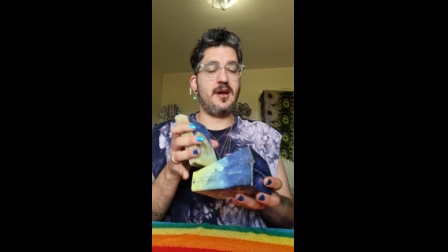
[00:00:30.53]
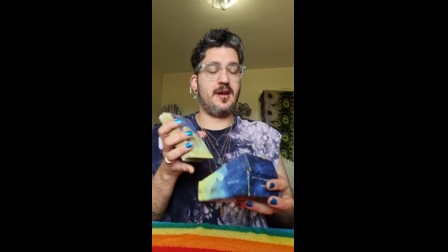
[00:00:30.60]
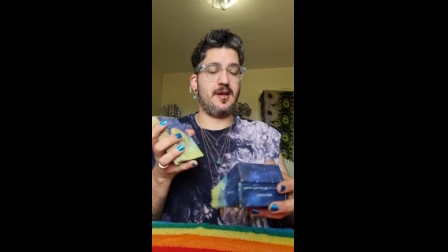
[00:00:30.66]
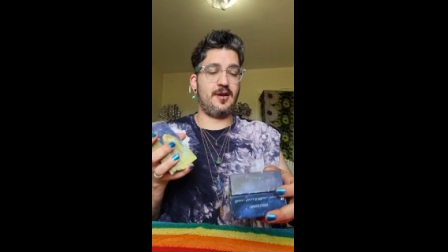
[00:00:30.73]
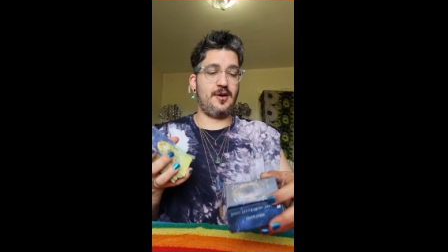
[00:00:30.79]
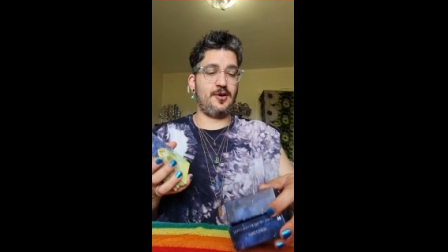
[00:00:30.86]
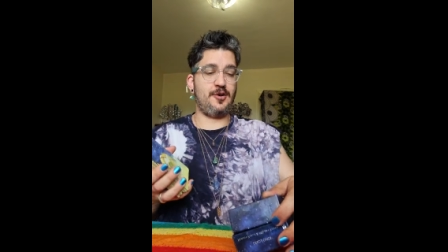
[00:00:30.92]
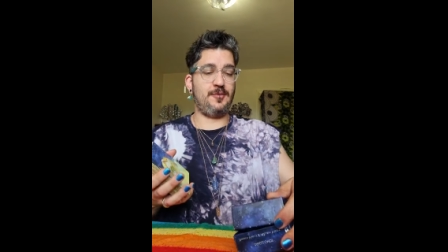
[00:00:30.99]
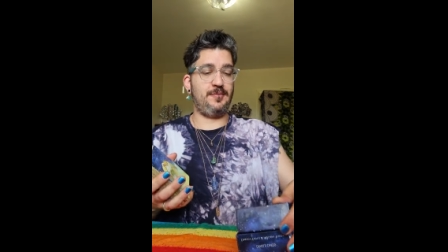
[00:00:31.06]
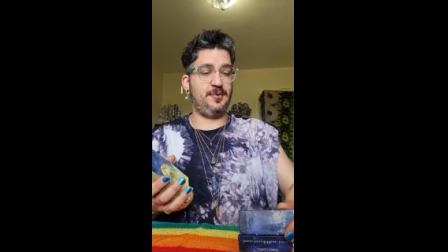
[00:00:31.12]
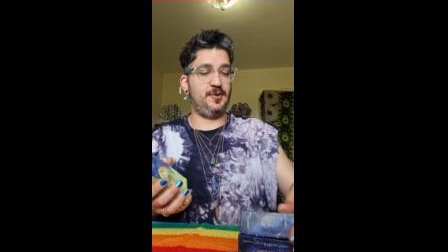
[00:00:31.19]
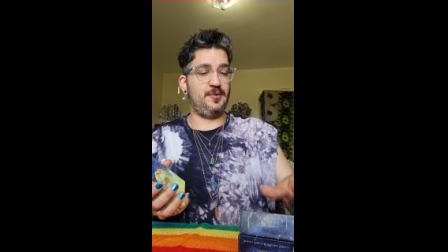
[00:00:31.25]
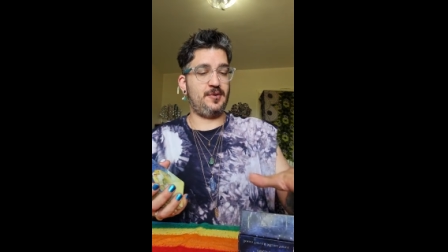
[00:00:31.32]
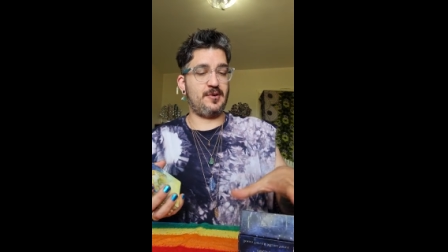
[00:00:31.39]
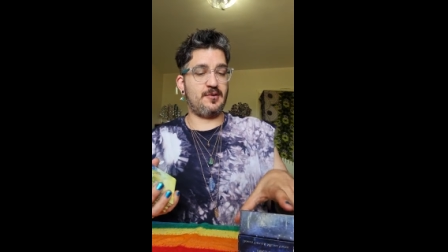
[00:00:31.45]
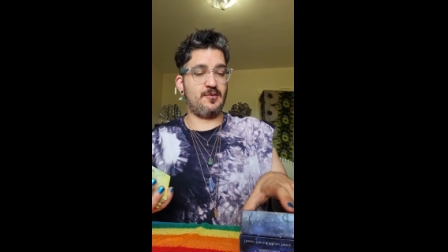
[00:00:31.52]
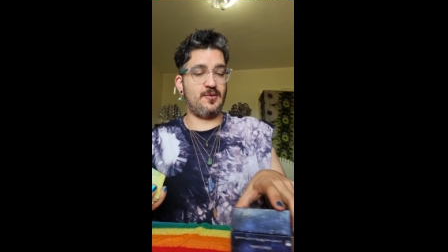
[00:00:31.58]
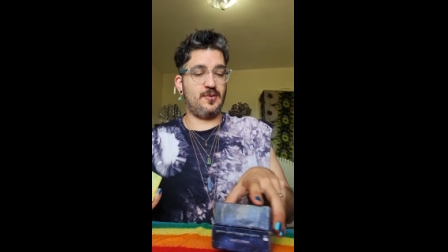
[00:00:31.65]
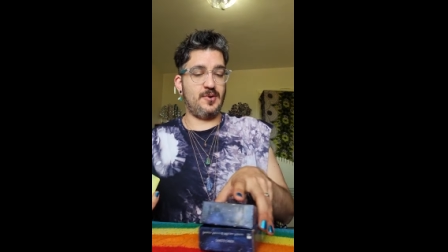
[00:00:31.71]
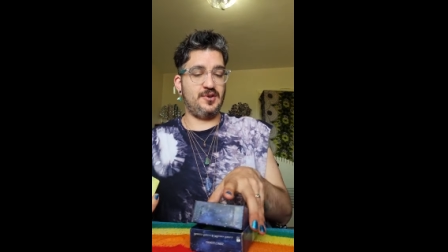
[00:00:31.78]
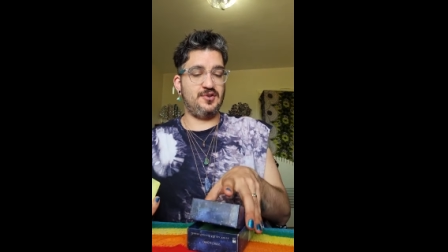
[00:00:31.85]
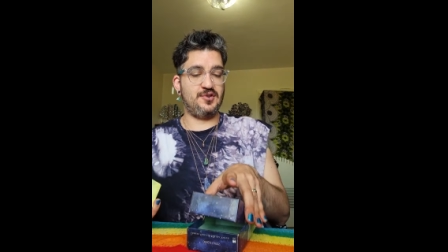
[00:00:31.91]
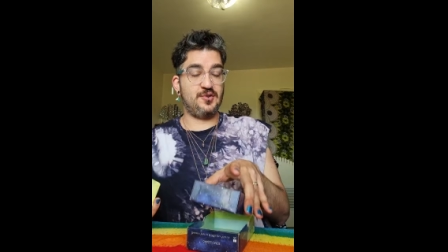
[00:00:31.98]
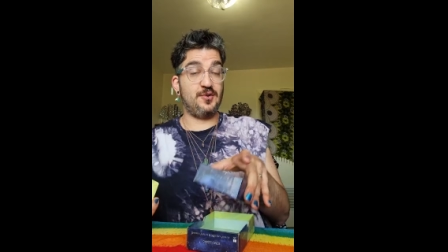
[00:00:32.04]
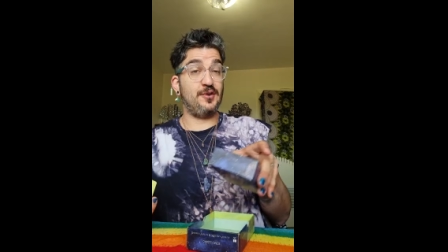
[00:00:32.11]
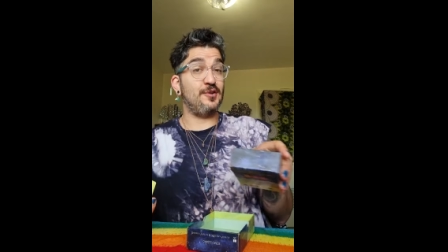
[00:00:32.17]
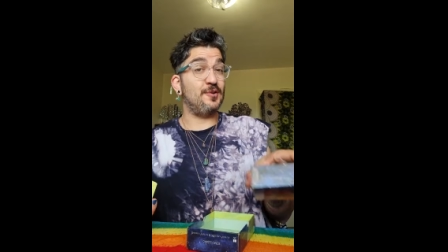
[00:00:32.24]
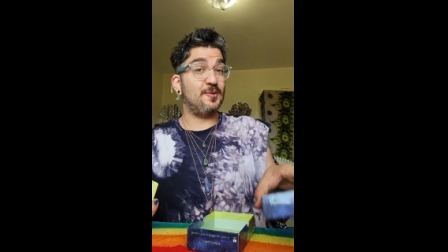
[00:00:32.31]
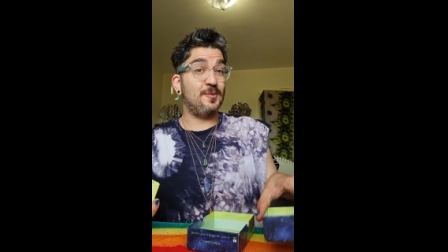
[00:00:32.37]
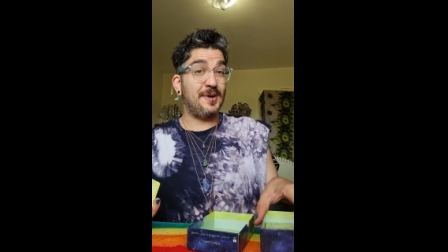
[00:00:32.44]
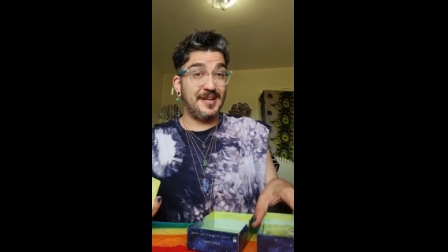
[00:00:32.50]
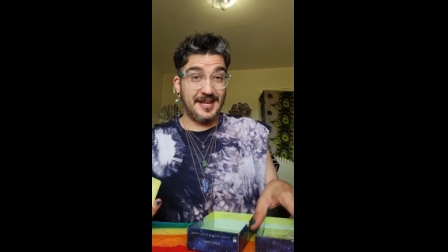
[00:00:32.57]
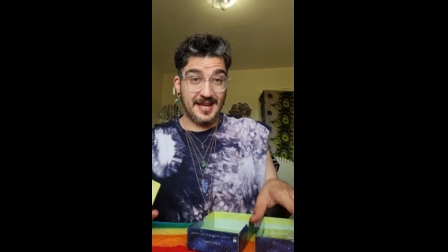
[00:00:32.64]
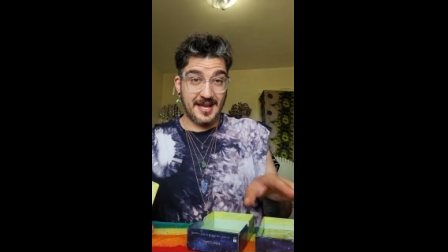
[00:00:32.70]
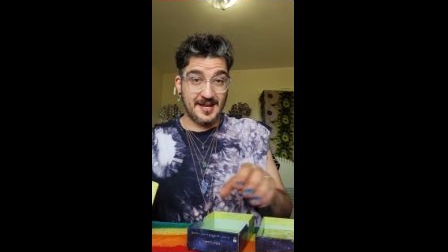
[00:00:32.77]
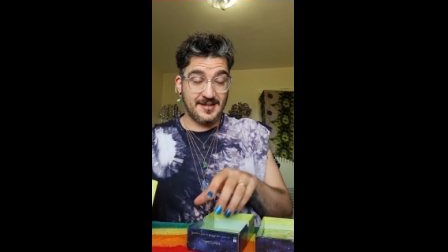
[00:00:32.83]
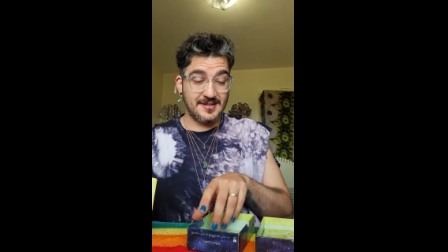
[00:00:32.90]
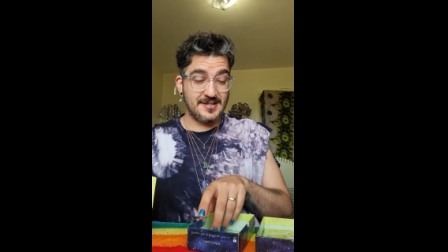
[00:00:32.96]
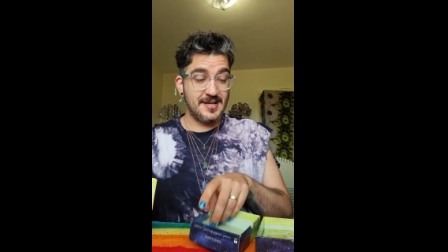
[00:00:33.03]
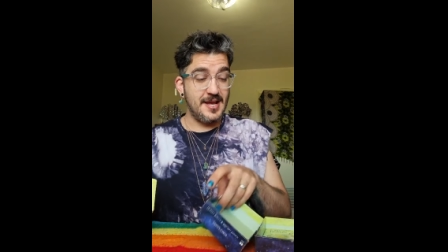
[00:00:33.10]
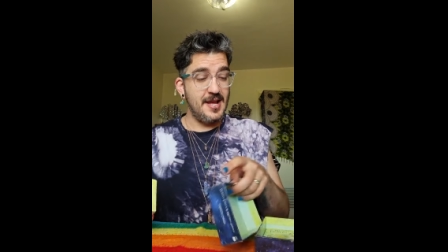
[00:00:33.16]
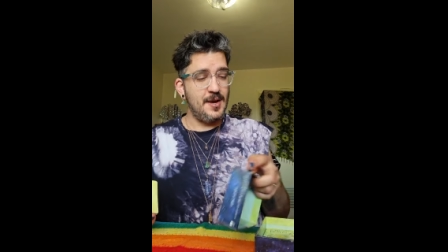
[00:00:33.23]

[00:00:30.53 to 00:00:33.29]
I hope you are all enjoying your weekend,